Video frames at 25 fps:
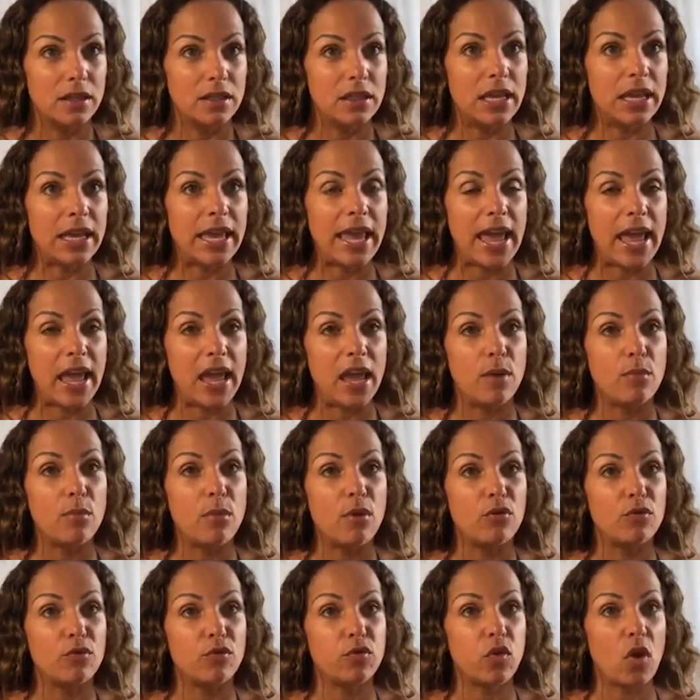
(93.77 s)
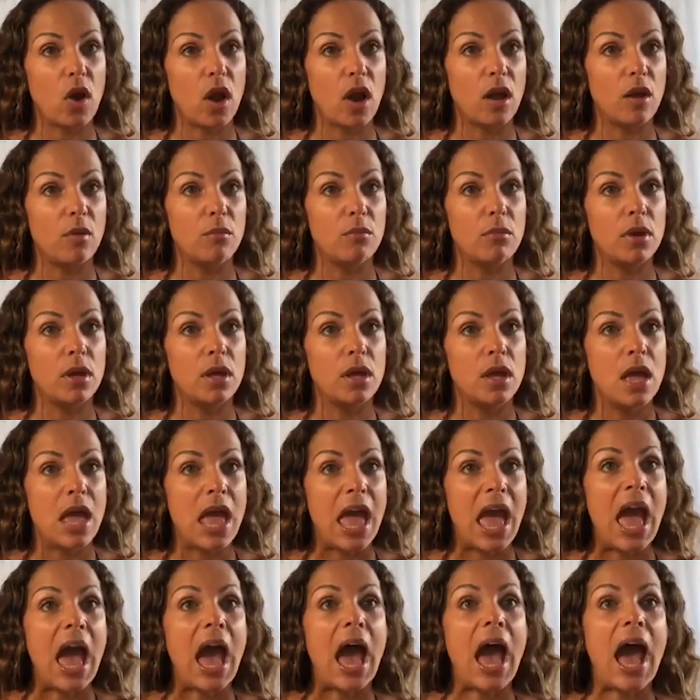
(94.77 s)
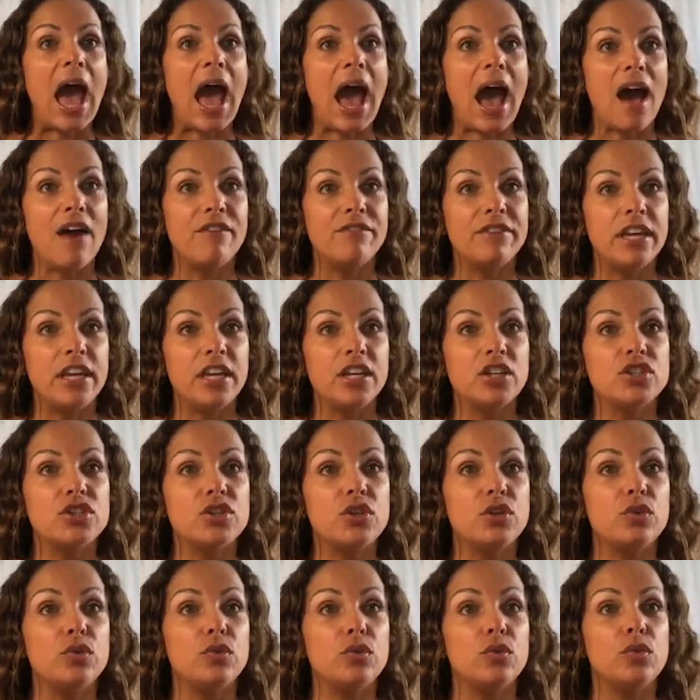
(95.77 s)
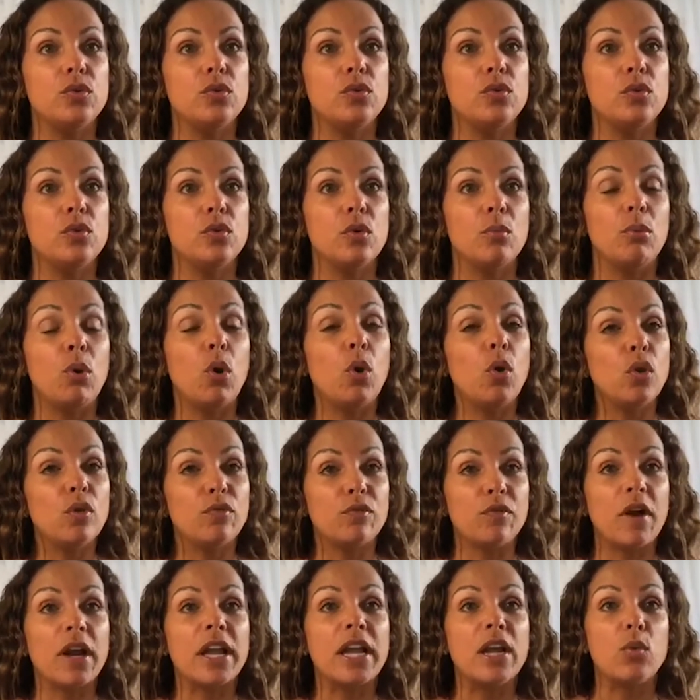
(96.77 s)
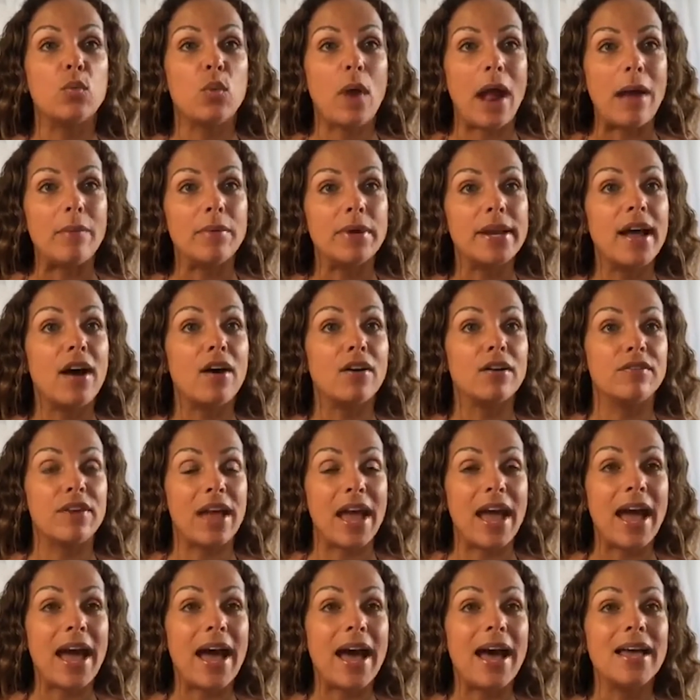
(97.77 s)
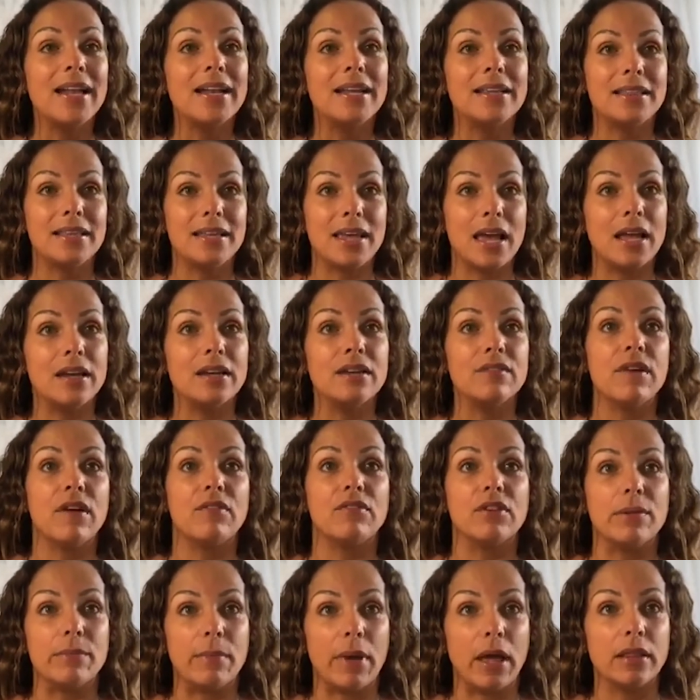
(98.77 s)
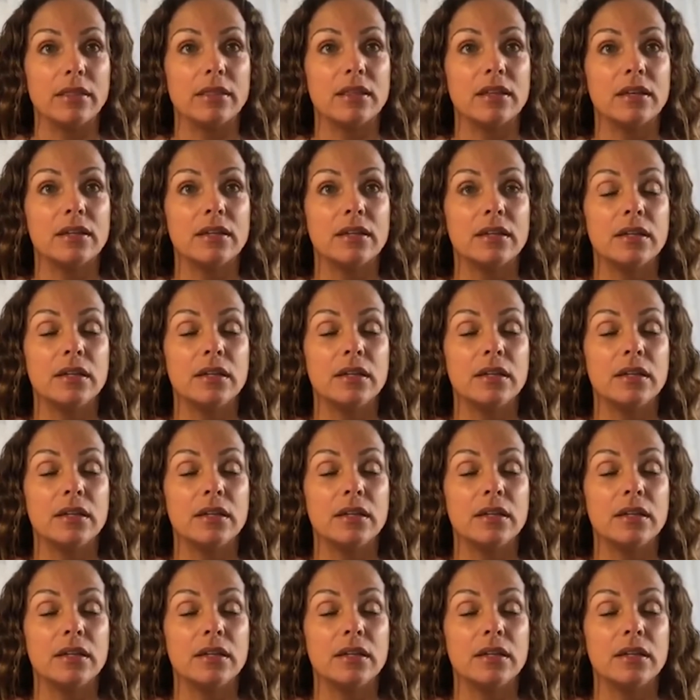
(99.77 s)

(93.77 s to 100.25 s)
that came from having to pull a fucking rabbit out of a hat at the end of every month.